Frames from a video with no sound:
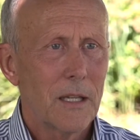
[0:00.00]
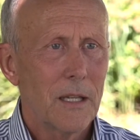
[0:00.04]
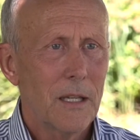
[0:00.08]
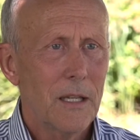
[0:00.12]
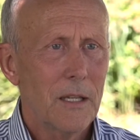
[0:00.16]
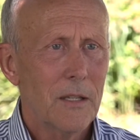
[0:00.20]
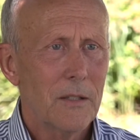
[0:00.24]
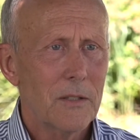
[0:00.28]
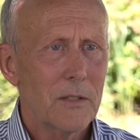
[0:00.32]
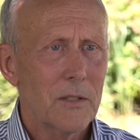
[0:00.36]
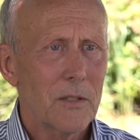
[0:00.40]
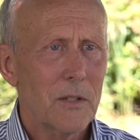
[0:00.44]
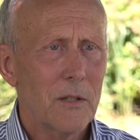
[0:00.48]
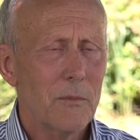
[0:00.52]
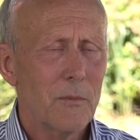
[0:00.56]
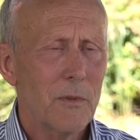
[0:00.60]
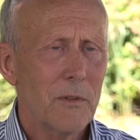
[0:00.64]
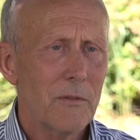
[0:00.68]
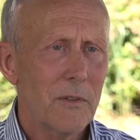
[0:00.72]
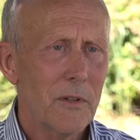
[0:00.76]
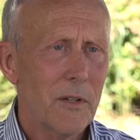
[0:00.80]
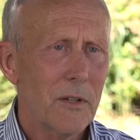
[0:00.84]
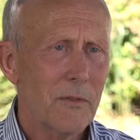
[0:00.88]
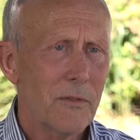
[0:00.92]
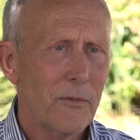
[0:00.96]
And so I've
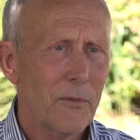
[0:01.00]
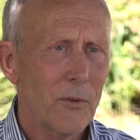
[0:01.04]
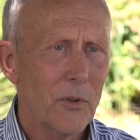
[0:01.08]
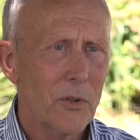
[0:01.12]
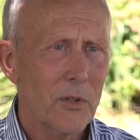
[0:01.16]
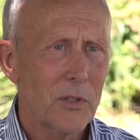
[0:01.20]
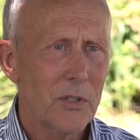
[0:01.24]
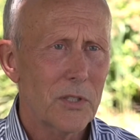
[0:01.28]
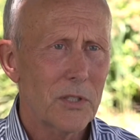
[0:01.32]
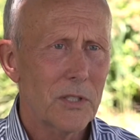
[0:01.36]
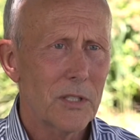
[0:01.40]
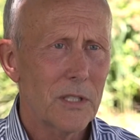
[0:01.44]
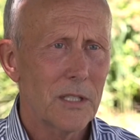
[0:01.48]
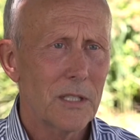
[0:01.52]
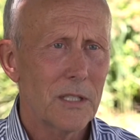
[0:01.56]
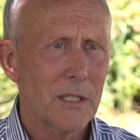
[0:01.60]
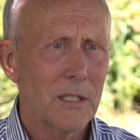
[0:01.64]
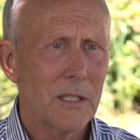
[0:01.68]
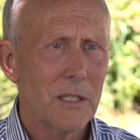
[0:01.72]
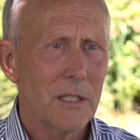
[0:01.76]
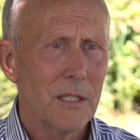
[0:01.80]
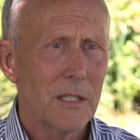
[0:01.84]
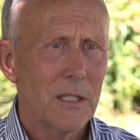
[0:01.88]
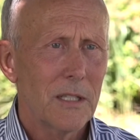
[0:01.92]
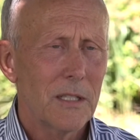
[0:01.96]
been very fortunate
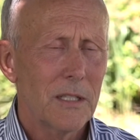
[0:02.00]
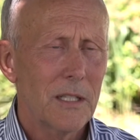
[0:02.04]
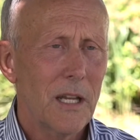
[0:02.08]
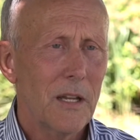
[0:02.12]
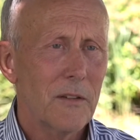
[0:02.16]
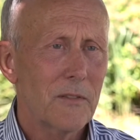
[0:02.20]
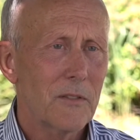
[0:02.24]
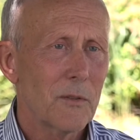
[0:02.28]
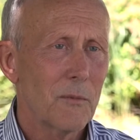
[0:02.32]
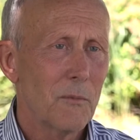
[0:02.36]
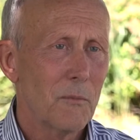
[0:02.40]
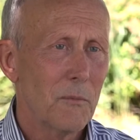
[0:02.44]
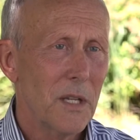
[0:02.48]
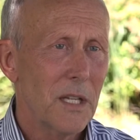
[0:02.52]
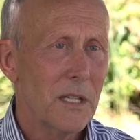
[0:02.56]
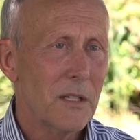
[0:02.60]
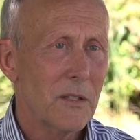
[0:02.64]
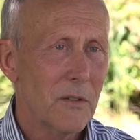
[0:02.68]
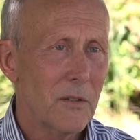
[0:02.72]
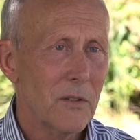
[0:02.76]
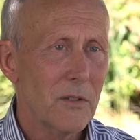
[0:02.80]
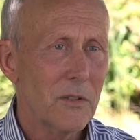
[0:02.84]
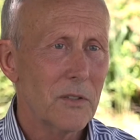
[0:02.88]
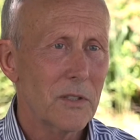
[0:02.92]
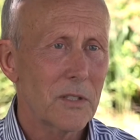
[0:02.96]
to have some
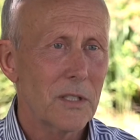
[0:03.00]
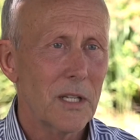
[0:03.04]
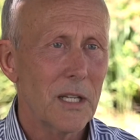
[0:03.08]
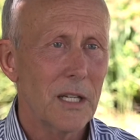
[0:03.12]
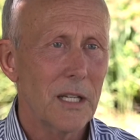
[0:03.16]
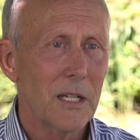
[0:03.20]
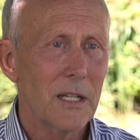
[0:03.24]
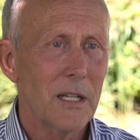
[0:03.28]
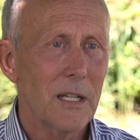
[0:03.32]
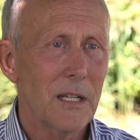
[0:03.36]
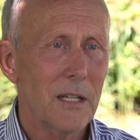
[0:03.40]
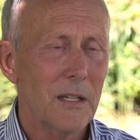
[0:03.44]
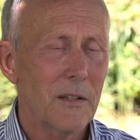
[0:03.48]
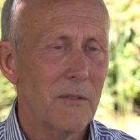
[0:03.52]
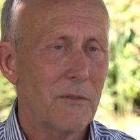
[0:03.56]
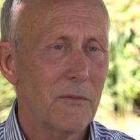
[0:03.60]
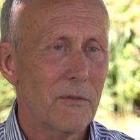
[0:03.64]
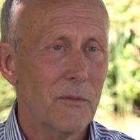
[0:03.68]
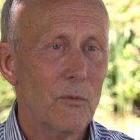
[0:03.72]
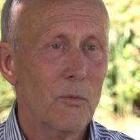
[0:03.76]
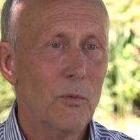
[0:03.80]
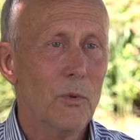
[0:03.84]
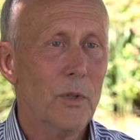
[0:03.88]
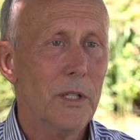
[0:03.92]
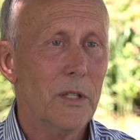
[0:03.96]
mentors that have
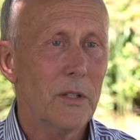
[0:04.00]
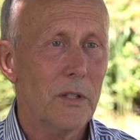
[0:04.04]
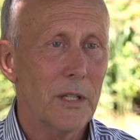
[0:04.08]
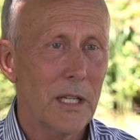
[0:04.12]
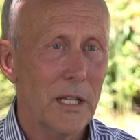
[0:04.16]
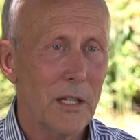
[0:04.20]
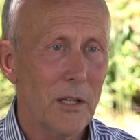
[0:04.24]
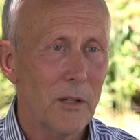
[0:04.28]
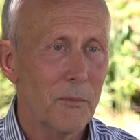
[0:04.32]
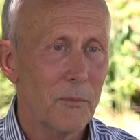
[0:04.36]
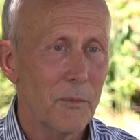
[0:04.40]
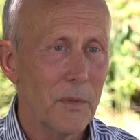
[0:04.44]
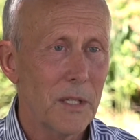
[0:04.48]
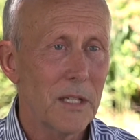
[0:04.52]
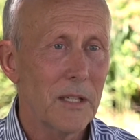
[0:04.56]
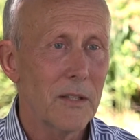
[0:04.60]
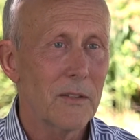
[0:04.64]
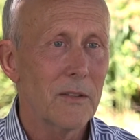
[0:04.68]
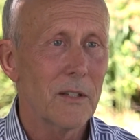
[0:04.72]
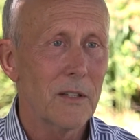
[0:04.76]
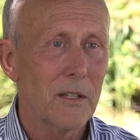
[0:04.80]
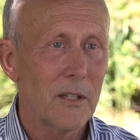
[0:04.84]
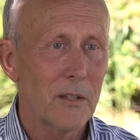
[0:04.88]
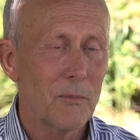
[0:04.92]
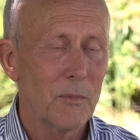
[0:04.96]
really helped me
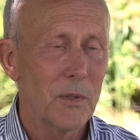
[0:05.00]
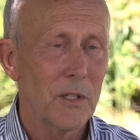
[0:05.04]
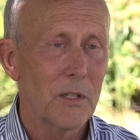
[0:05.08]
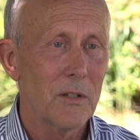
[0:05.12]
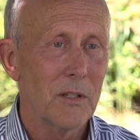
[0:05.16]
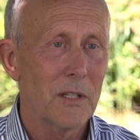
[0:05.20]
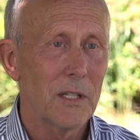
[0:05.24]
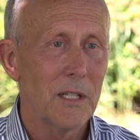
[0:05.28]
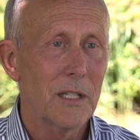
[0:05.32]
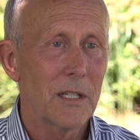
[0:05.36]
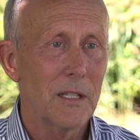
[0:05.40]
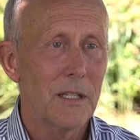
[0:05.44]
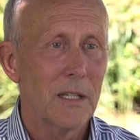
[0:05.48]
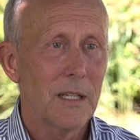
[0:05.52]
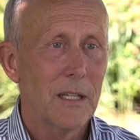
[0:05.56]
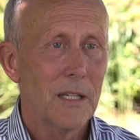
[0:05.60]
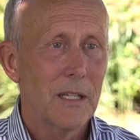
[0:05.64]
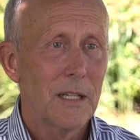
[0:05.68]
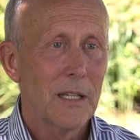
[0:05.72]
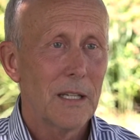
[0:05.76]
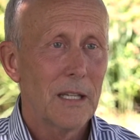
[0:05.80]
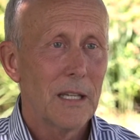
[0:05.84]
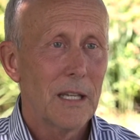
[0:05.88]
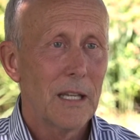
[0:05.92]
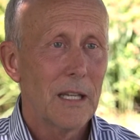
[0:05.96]
in the community.
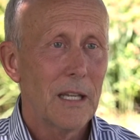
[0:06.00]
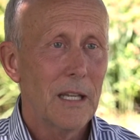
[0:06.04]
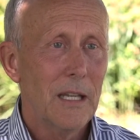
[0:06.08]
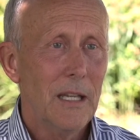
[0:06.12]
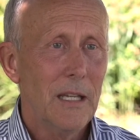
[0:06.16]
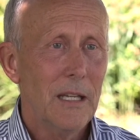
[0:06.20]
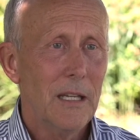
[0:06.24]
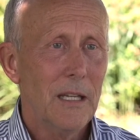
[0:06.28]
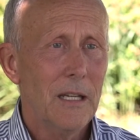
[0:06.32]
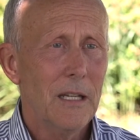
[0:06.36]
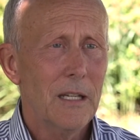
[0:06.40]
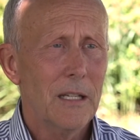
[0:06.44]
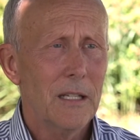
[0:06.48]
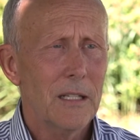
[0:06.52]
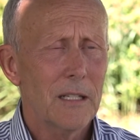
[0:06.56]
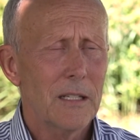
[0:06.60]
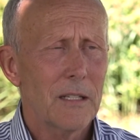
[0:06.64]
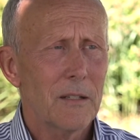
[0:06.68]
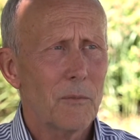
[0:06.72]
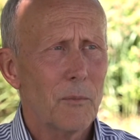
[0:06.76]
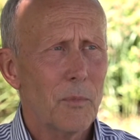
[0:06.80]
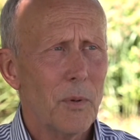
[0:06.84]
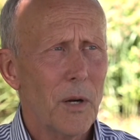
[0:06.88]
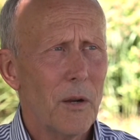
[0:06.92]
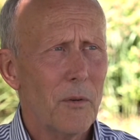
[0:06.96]

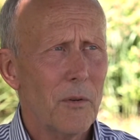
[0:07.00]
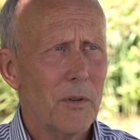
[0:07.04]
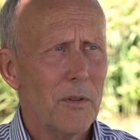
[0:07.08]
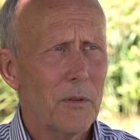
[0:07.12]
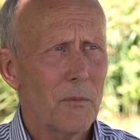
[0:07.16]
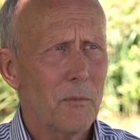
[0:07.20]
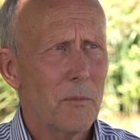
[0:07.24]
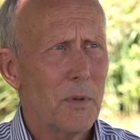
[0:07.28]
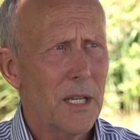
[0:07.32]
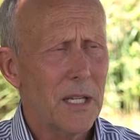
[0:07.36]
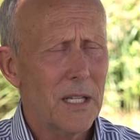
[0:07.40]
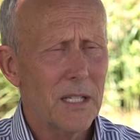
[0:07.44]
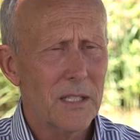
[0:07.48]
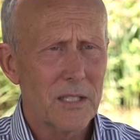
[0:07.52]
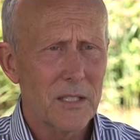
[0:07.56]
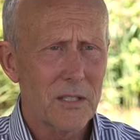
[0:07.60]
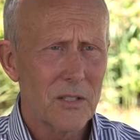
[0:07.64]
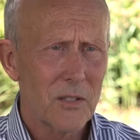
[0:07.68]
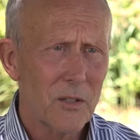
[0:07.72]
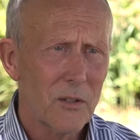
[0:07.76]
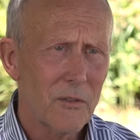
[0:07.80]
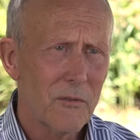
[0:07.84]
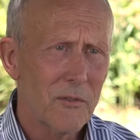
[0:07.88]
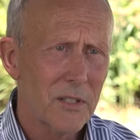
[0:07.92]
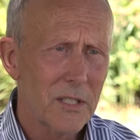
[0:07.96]
And probably the biggest
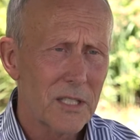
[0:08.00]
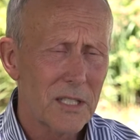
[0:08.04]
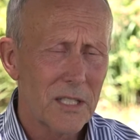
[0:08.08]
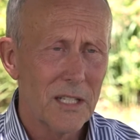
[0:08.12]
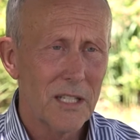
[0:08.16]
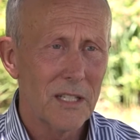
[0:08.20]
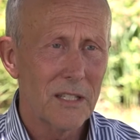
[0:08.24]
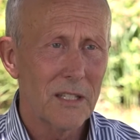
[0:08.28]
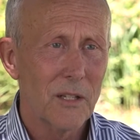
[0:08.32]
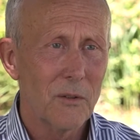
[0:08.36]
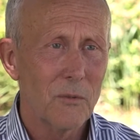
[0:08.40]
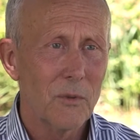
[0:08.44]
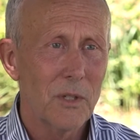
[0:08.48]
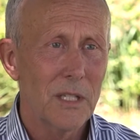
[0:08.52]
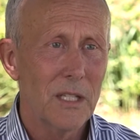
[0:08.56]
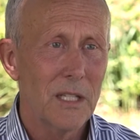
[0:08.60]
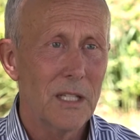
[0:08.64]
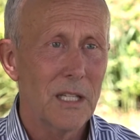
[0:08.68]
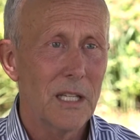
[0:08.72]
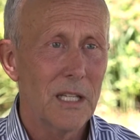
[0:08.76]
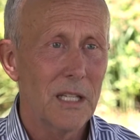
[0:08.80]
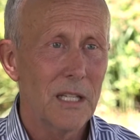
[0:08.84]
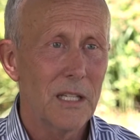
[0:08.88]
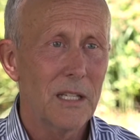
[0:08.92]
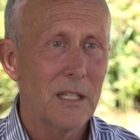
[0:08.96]
service thing that we
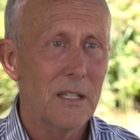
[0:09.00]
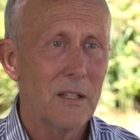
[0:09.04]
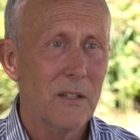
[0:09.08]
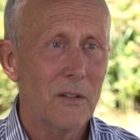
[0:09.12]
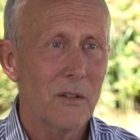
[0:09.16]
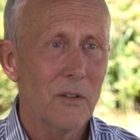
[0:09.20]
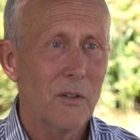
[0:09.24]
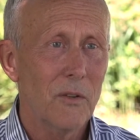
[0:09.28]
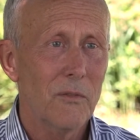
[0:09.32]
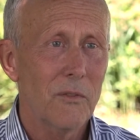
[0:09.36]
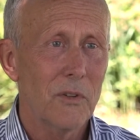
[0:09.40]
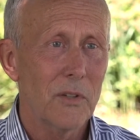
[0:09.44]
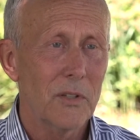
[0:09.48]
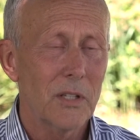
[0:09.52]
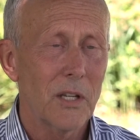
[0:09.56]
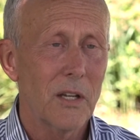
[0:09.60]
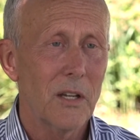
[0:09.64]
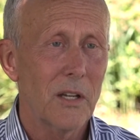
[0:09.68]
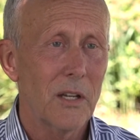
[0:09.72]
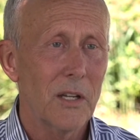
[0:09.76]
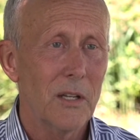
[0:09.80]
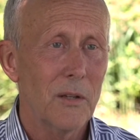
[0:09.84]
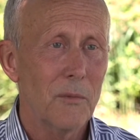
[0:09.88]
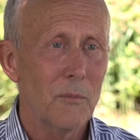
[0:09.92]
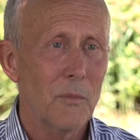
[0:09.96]
did over
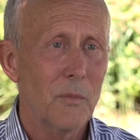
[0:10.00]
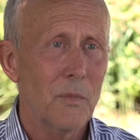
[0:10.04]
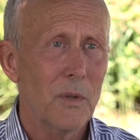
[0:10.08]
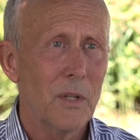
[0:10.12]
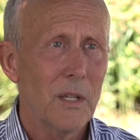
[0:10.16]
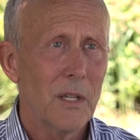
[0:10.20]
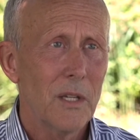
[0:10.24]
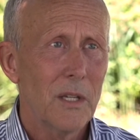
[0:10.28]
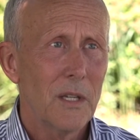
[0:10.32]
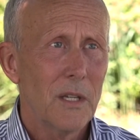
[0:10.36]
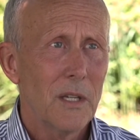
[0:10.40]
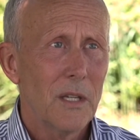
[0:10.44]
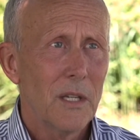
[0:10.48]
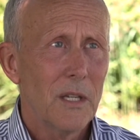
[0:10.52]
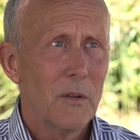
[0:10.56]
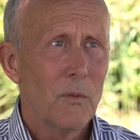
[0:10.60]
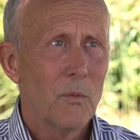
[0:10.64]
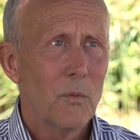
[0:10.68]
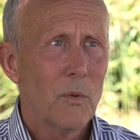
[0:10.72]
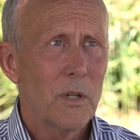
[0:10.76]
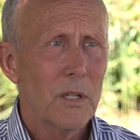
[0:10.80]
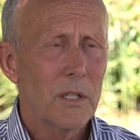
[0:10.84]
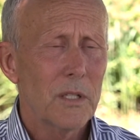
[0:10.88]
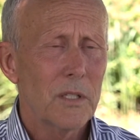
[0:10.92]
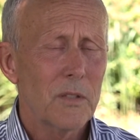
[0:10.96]
time
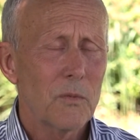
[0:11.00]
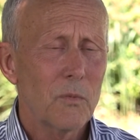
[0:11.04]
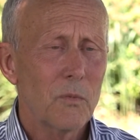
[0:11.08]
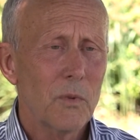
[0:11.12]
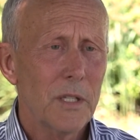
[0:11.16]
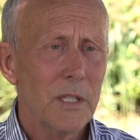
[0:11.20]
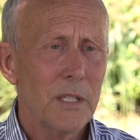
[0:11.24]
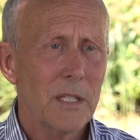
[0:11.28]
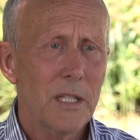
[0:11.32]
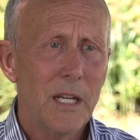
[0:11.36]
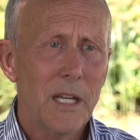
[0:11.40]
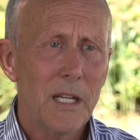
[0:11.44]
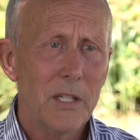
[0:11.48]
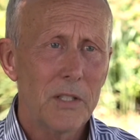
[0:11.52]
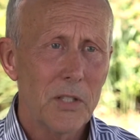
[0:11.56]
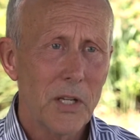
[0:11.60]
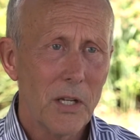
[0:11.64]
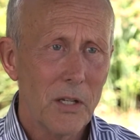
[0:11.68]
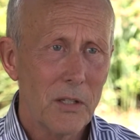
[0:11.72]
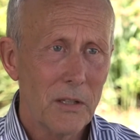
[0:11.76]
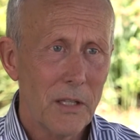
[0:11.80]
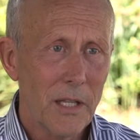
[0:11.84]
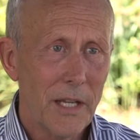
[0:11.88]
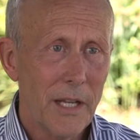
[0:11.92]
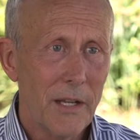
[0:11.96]
was when
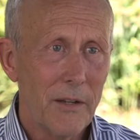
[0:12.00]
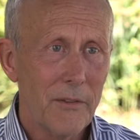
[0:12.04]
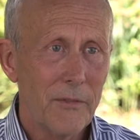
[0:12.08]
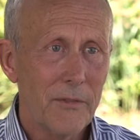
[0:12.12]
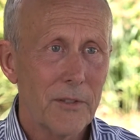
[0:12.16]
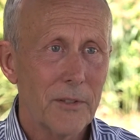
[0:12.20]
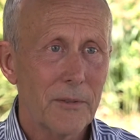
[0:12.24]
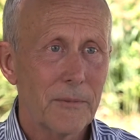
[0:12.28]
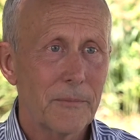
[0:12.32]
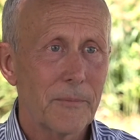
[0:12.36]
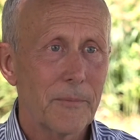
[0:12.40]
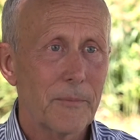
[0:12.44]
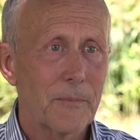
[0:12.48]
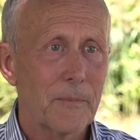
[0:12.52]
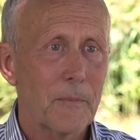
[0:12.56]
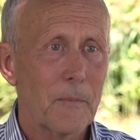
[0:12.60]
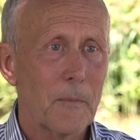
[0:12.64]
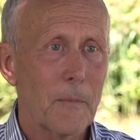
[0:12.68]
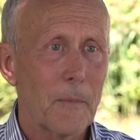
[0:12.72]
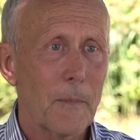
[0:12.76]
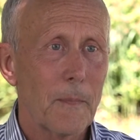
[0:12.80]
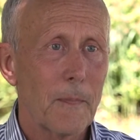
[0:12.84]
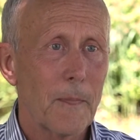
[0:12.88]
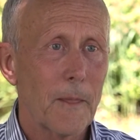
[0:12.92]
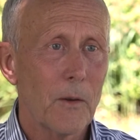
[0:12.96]
DHL left
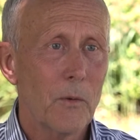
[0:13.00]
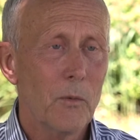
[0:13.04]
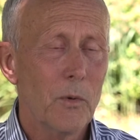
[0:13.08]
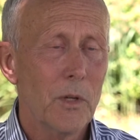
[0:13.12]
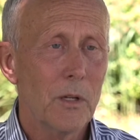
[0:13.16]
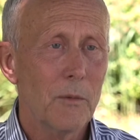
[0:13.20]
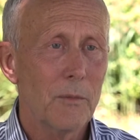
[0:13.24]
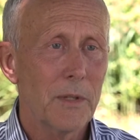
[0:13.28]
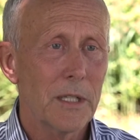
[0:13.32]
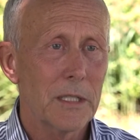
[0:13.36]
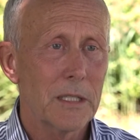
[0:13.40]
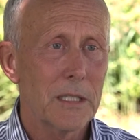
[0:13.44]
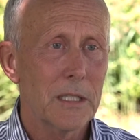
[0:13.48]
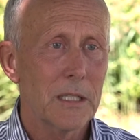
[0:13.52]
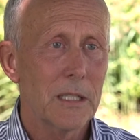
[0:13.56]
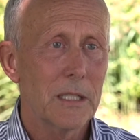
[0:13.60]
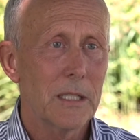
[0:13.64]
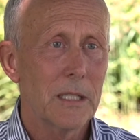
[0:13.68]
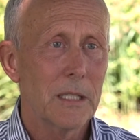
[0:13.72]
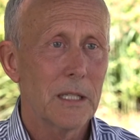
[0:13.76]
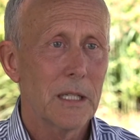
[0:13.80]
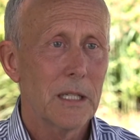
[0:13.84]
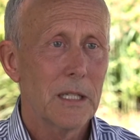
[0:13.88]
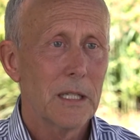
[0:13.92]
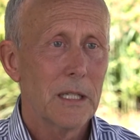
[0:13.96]
Wilmington.